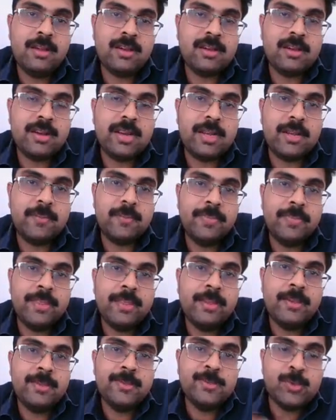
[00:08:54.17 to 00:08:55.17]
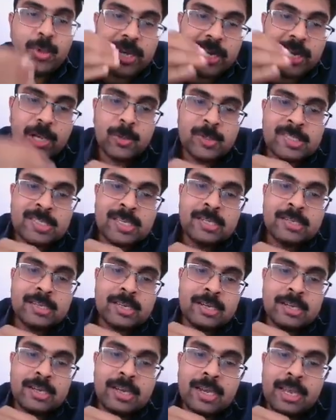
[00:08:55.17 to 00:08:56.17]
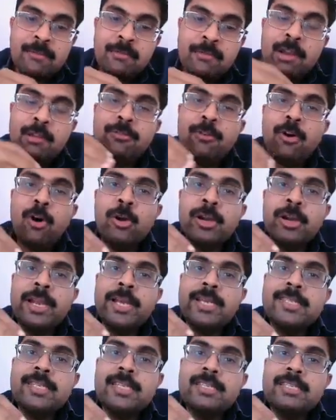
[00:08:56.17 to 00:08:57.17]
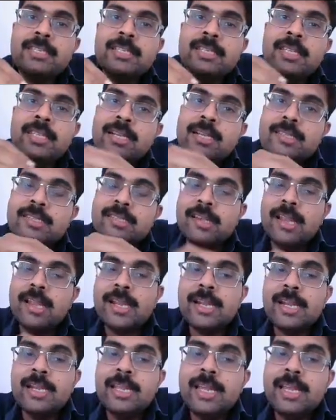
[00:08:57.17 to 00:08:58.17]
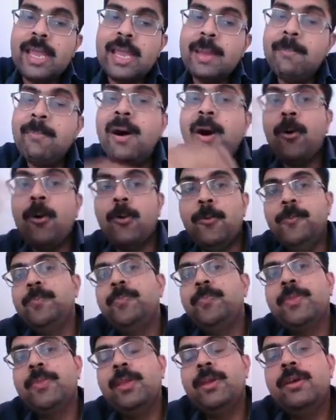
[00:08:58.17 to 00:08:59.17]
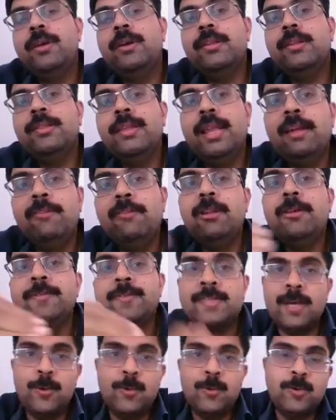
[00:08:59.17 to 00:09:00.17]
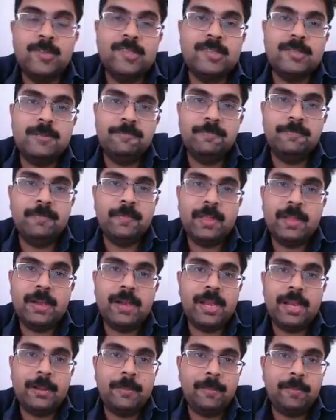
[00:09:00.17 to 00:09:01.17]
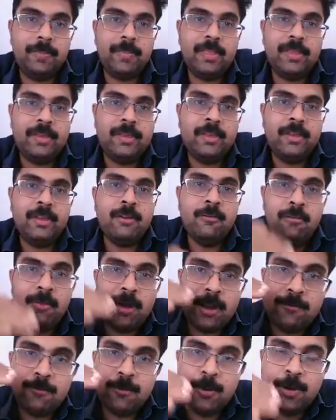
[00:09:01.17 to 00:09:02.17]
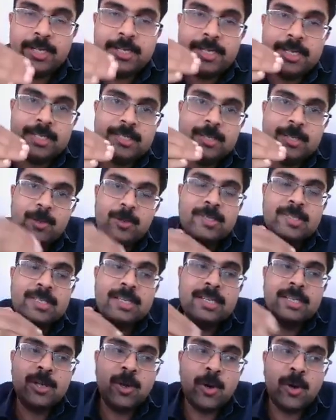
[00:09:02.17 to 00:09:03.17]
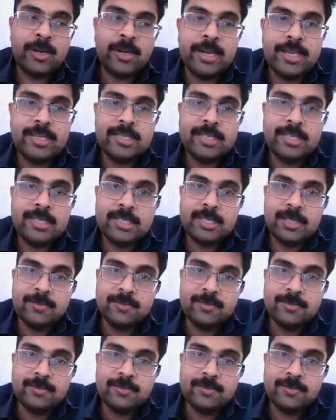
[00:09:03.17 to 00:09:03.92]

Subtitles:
Right? So it looks at a level of organization that is slightly above the level of sounds, right? While phonetics looks at the organization of